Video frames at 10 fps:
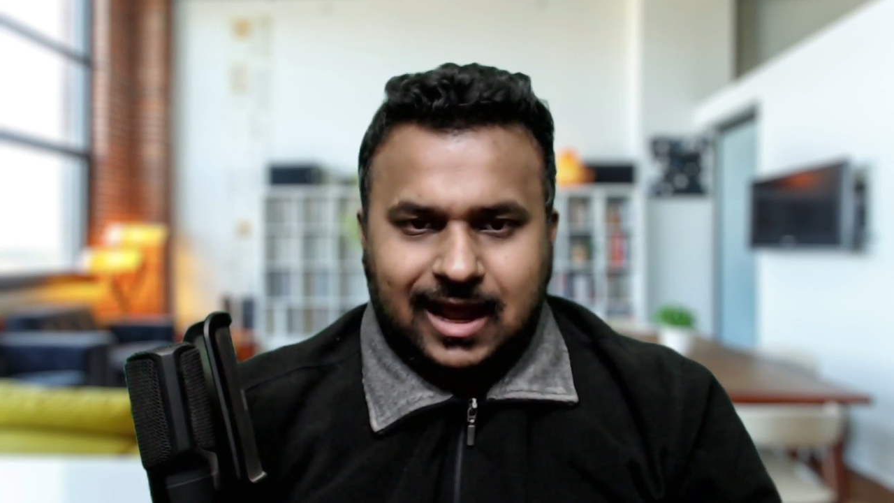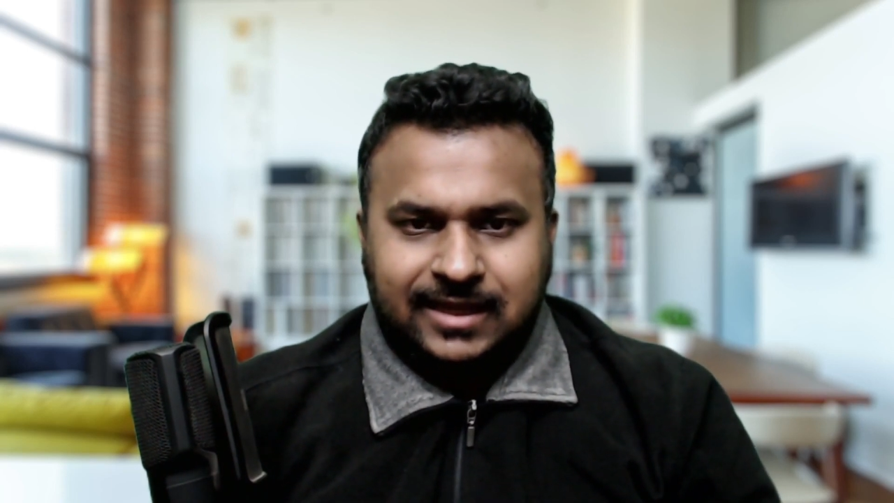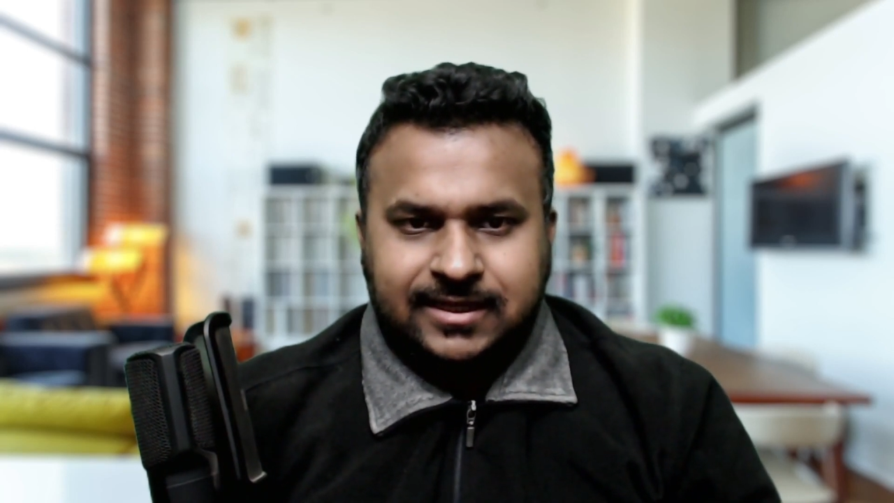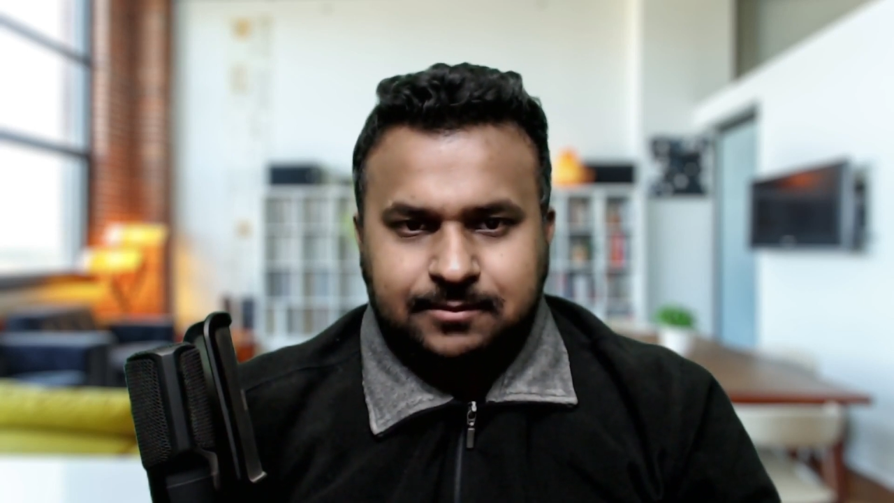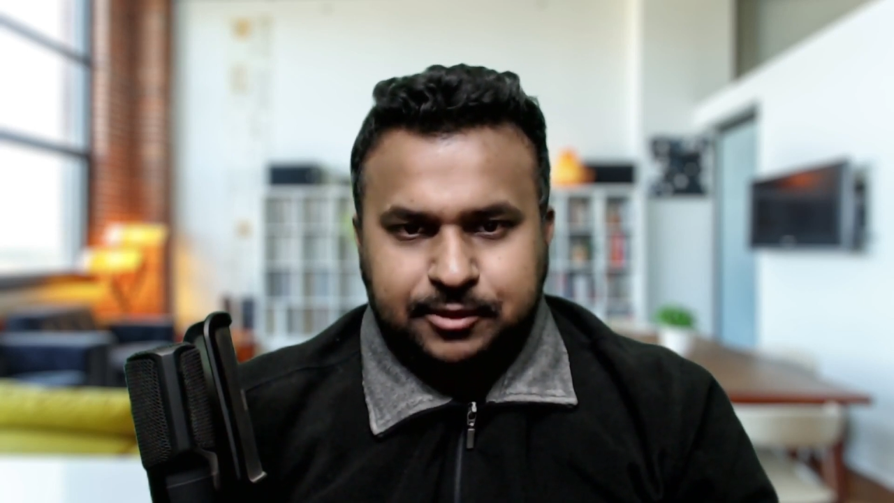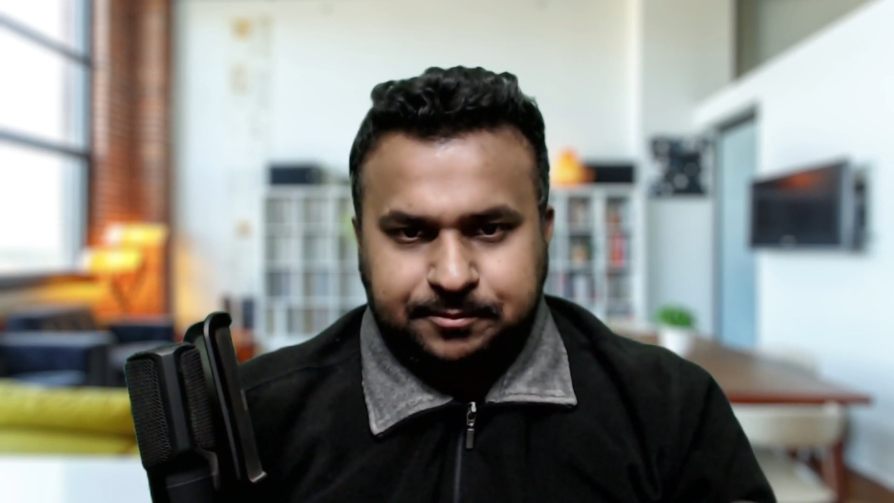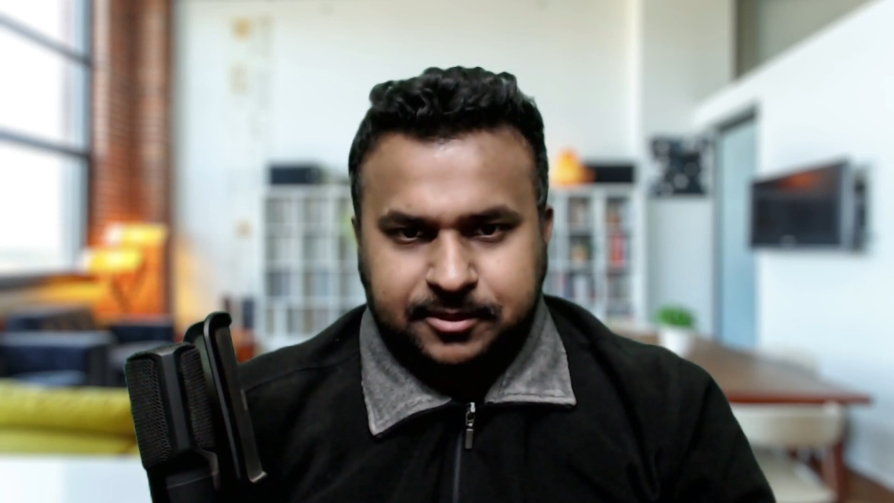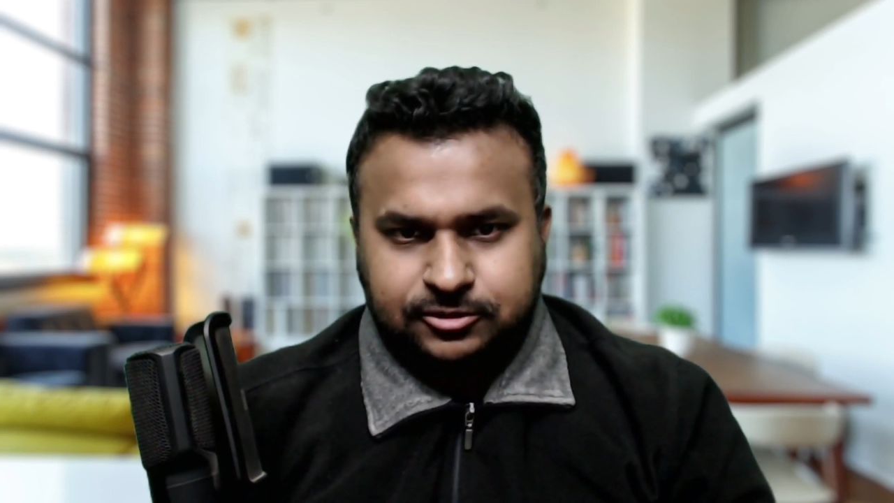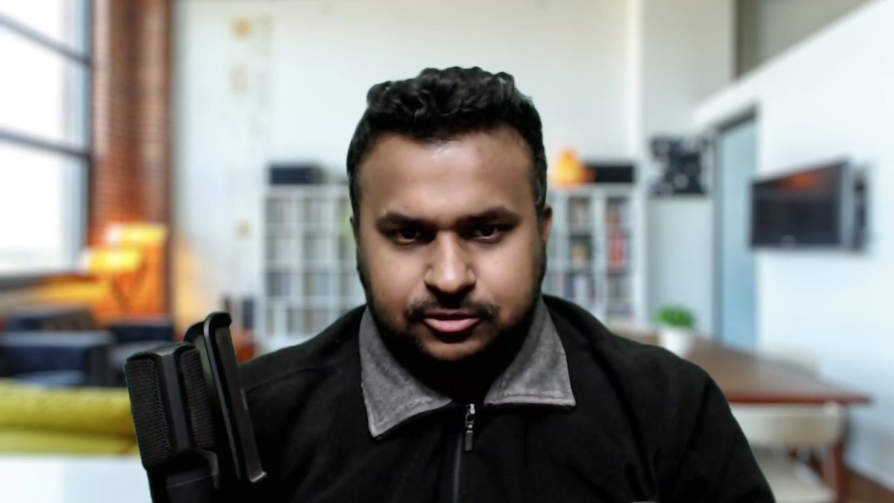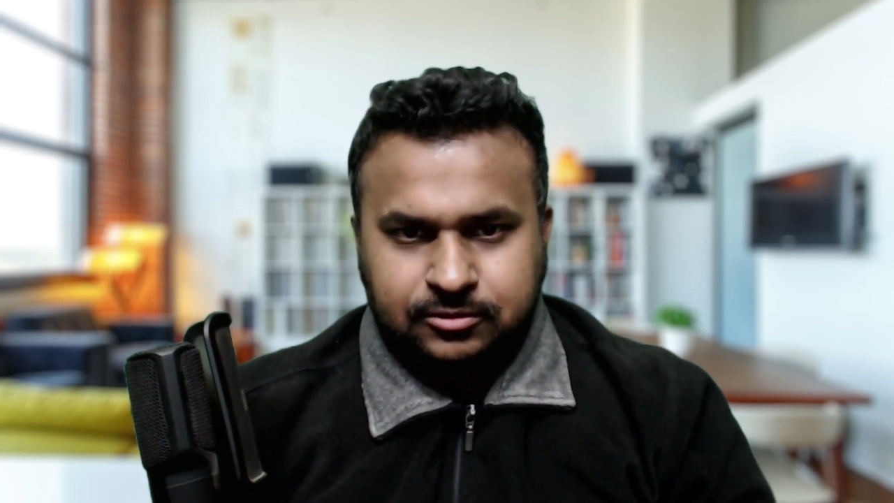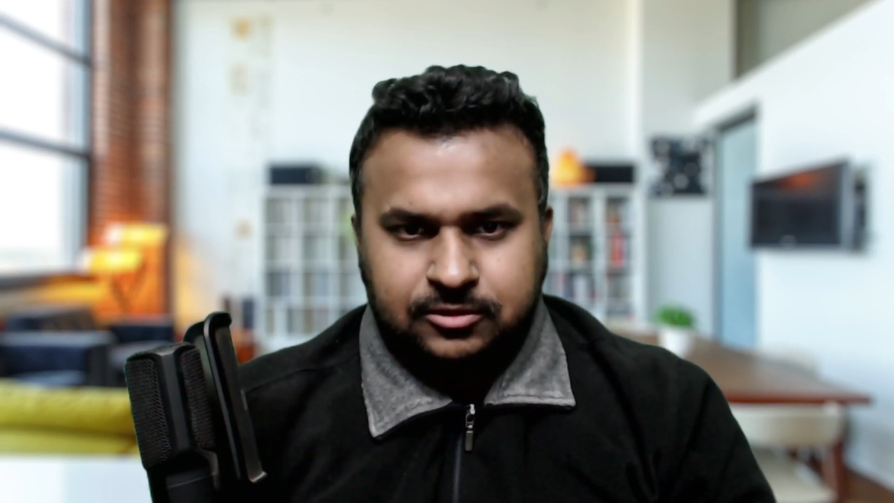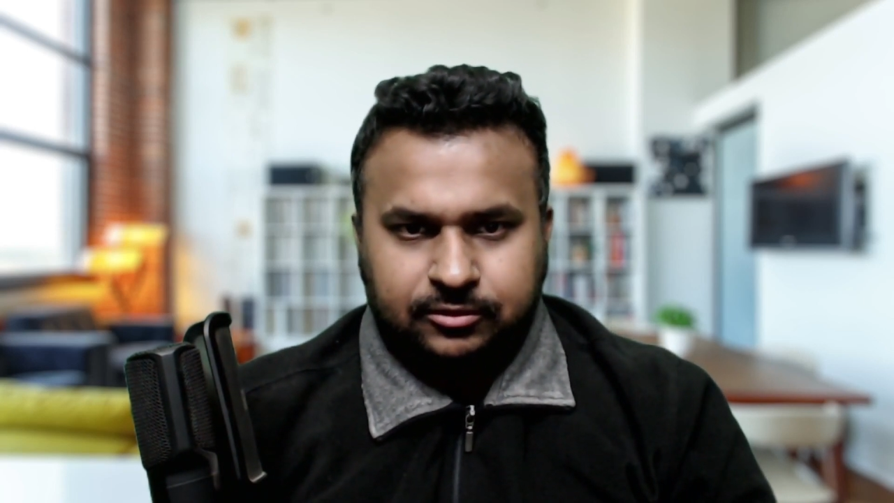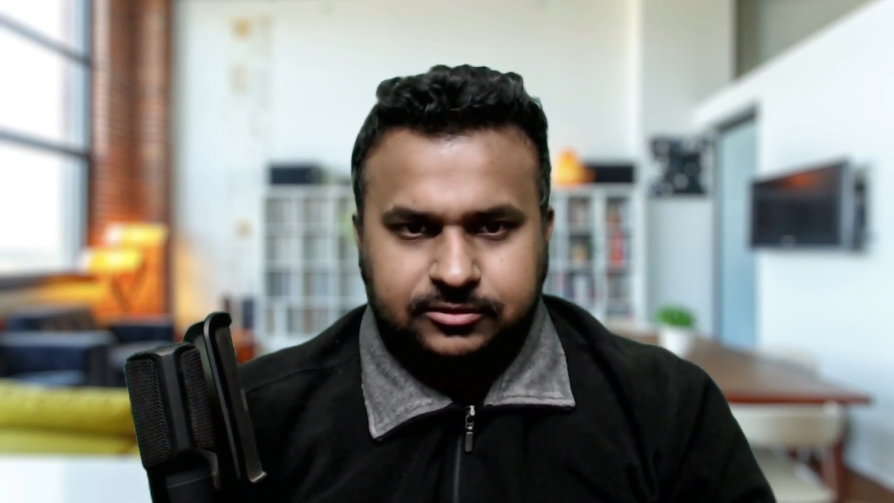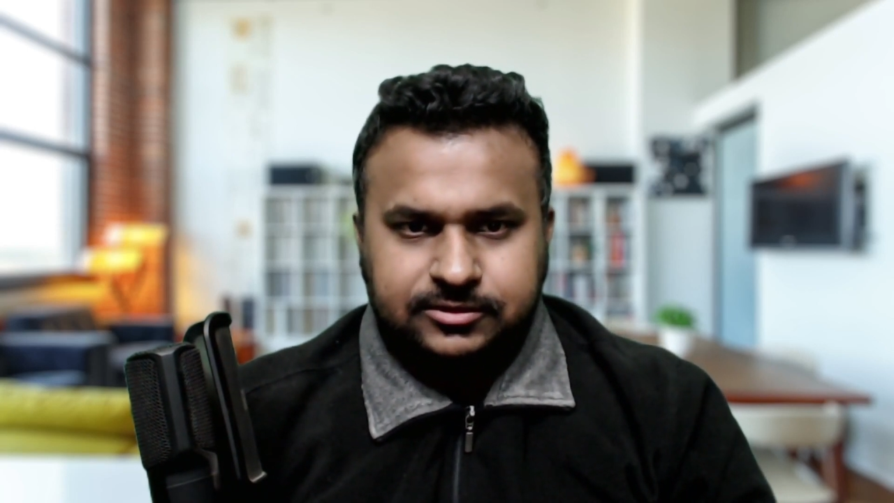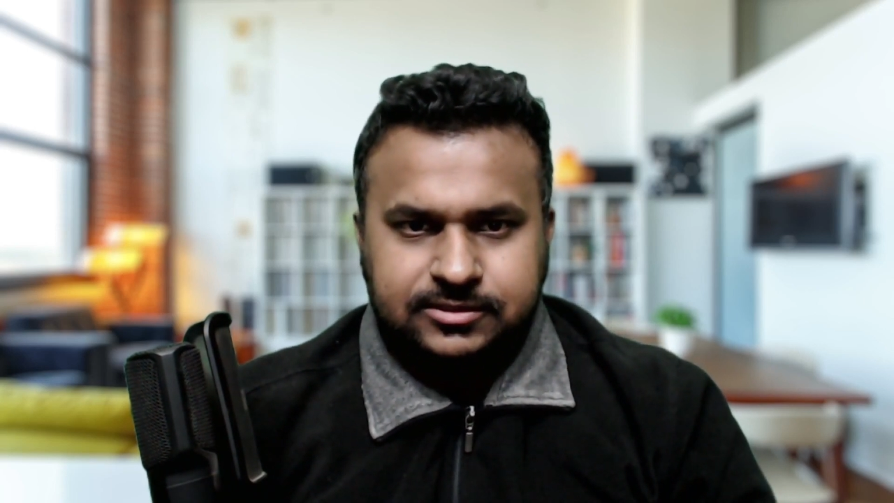I can prepare two
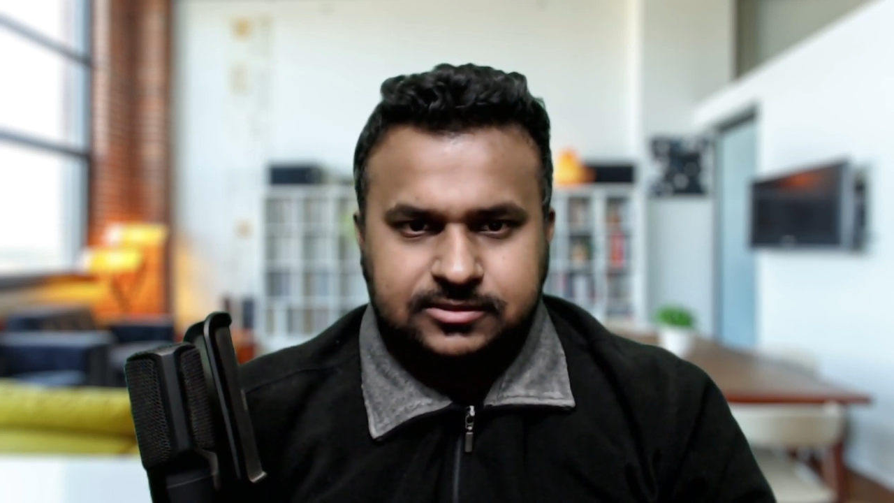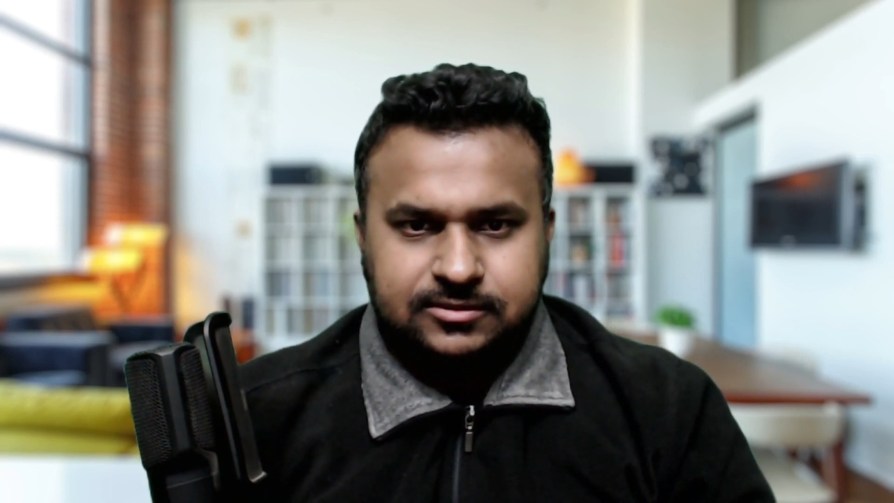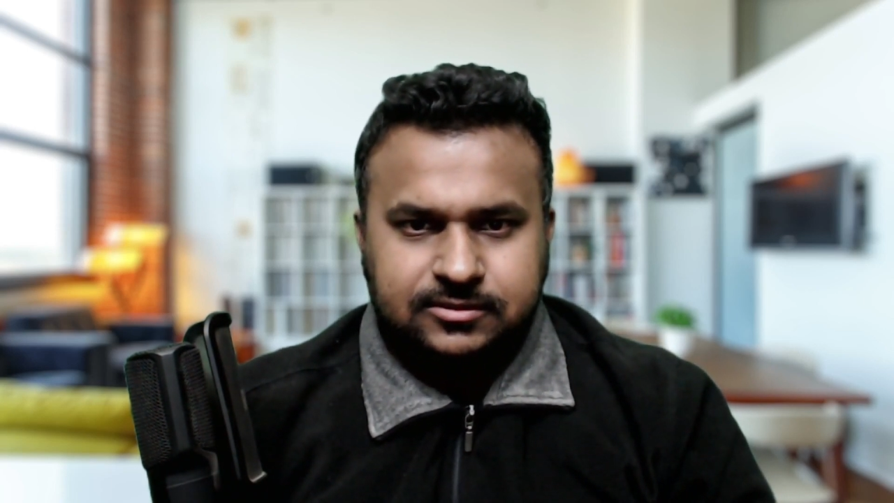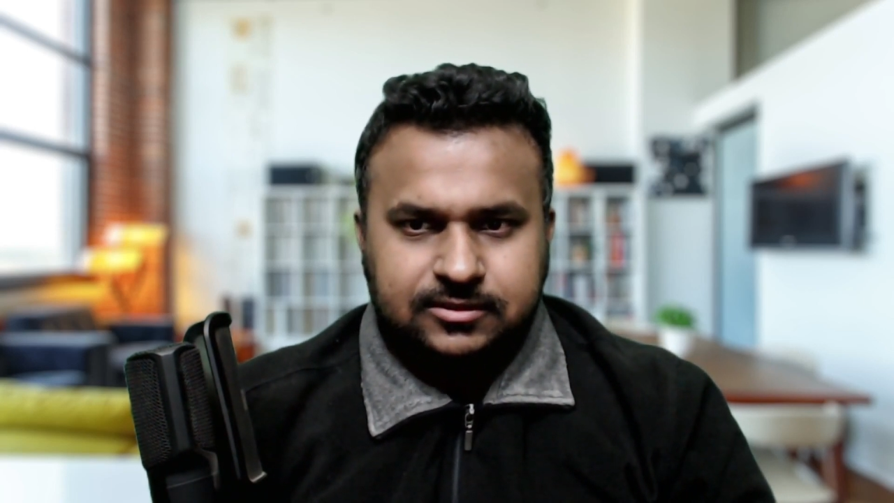codes.